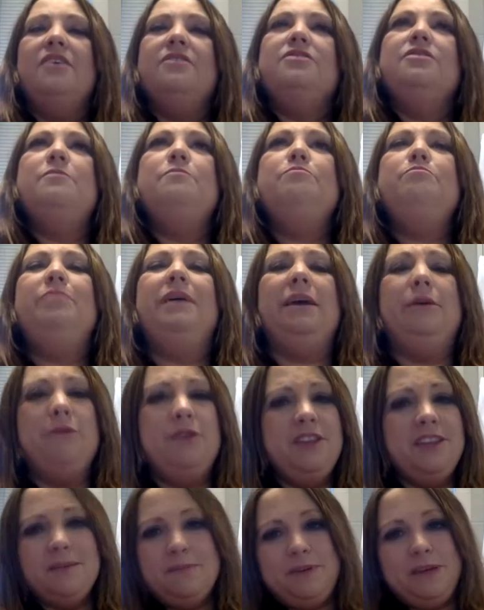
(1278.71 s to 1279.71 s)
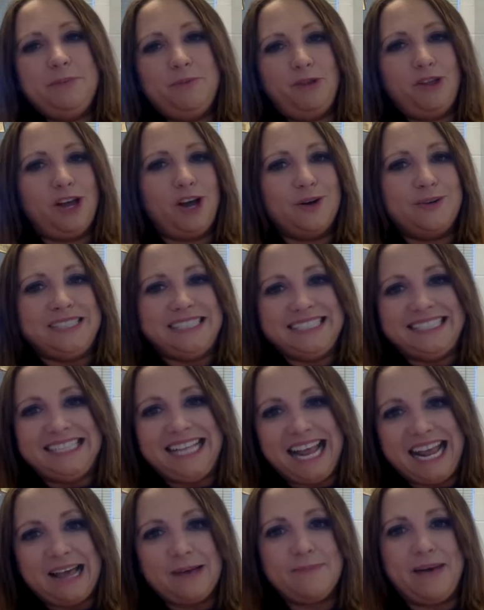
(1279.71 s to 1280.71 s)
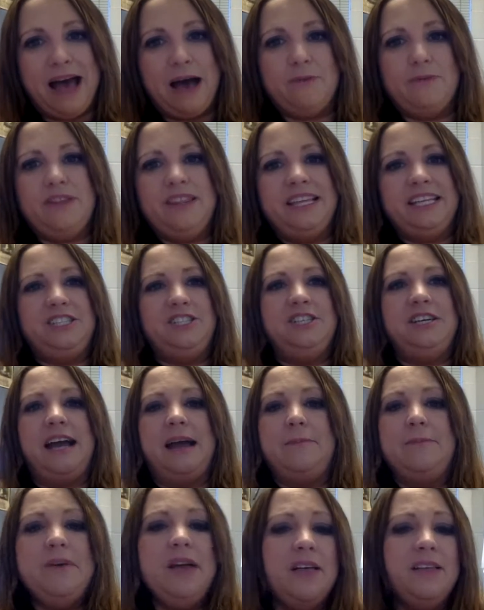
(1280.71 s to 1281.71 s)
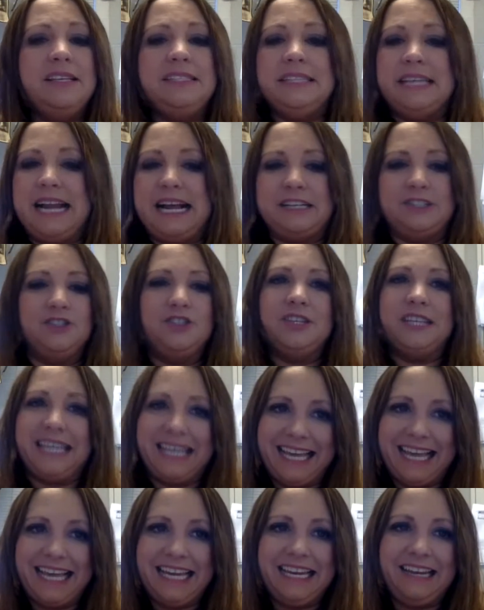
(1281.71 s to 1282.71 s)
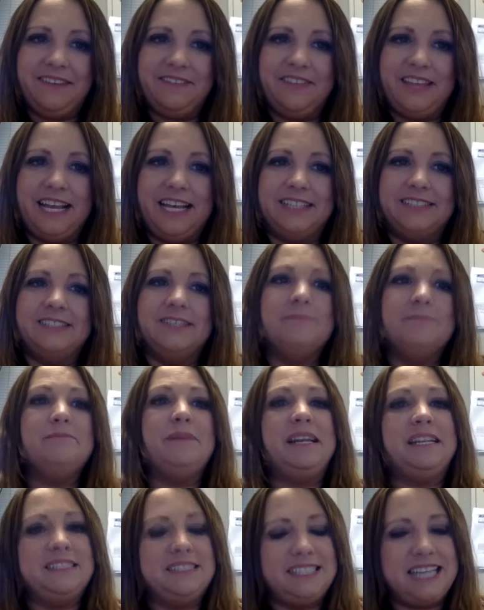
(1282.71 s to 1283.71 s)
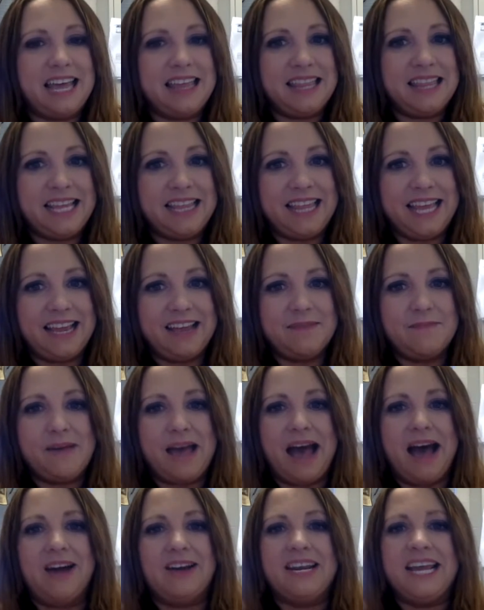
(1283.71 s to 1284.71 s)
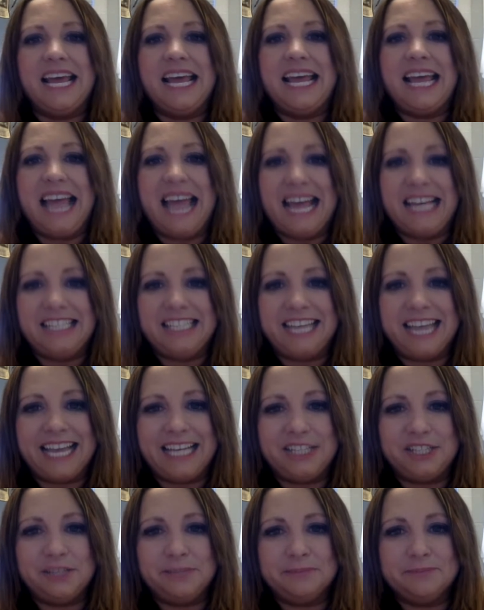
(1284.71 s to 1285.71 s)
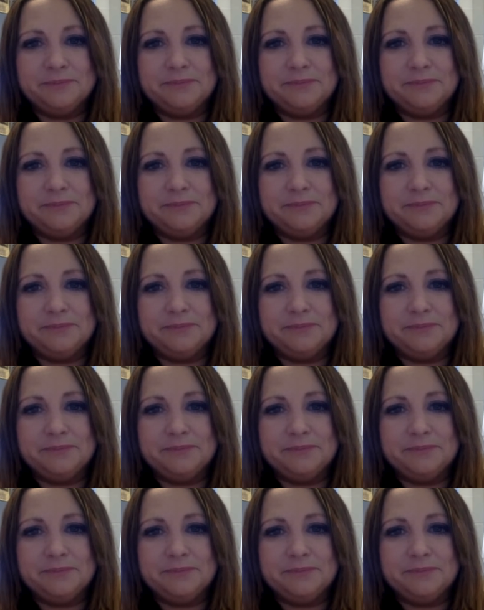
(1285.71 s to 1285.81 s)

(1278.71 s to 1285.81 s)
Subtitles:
The big one that people always think about with the GI Bill isn't actually any of these, but instead they think about education.